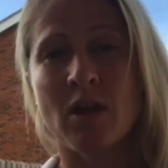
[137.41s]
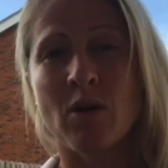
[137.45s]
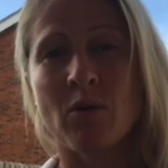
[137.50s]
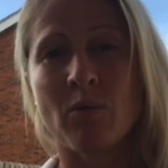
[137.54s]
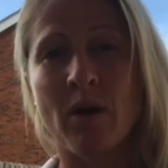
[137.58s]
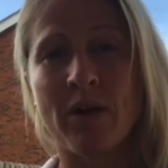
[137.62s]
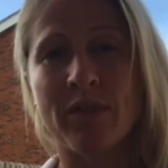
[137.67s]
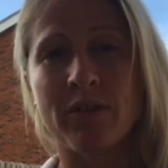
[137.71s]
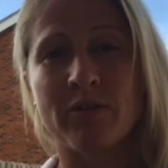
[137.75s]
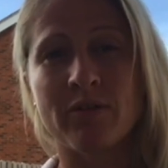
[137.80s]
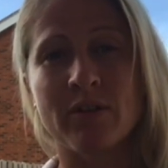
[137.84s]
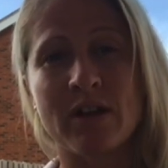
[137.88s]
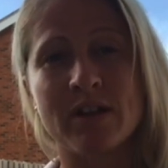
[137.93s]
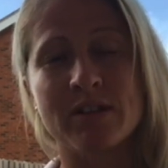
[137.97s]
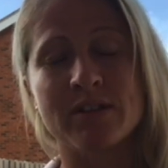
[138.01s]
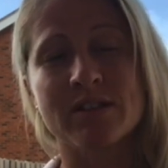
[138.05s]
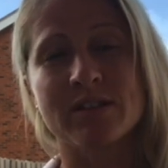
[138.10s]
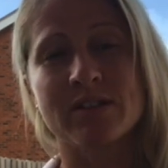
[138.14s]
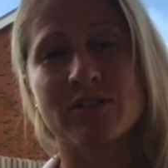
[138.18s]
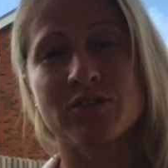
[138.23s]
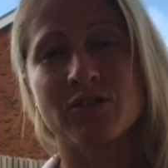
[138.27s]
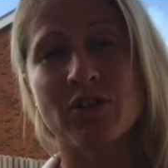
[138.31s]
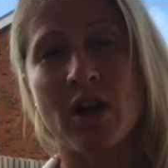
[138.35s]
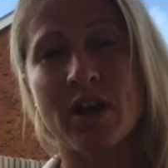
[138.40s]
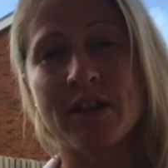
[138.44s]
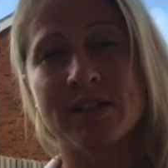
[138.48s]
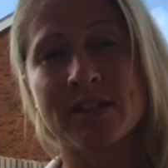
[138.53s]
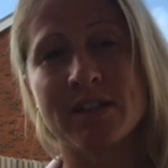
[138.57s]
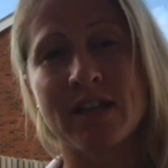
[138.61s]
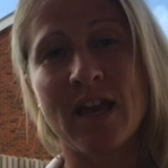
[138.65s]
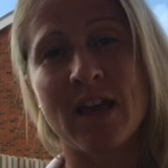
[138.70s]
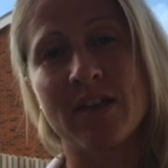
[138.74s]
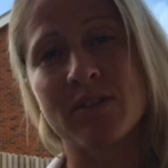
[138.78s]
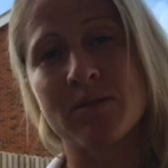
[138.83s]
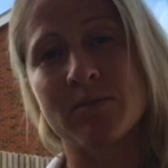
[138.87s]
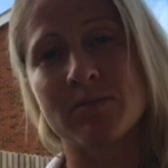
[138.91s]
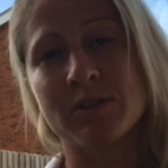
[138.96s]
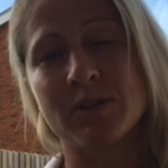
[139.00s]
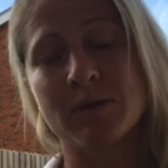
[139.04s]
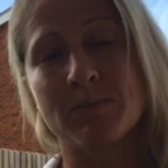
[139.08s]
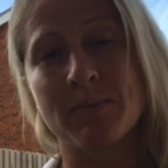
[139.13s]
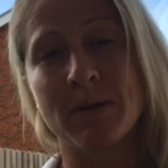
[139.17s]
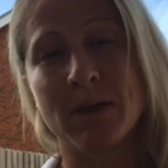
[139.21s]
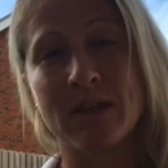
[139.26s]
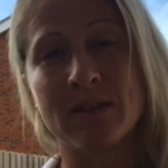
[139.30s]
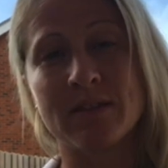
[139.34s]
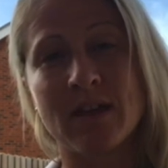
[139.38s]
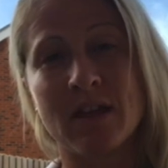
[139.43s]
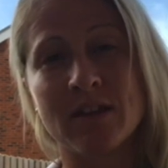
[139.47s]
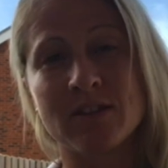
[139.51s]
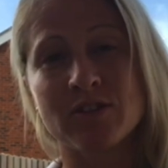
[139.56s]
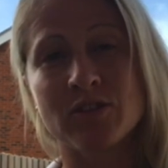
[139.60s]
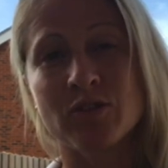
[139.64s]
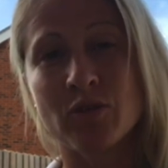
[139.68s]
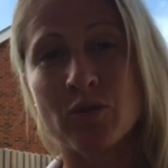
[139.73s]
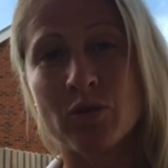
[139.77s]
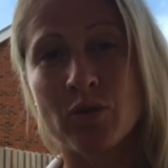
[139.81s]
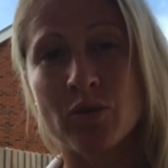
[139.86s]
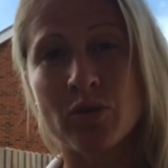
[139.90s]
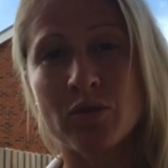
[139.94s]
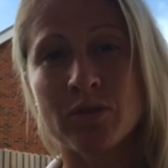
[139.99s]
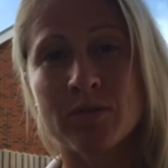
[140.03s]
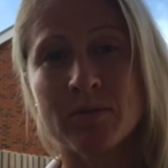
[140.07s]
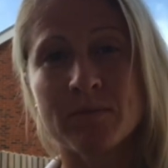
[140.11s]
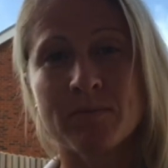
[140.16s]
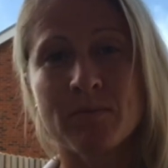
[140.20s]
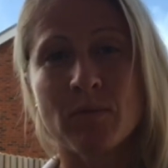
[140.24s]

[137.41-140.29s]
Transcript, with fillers: whether it's trying to get them to beat their score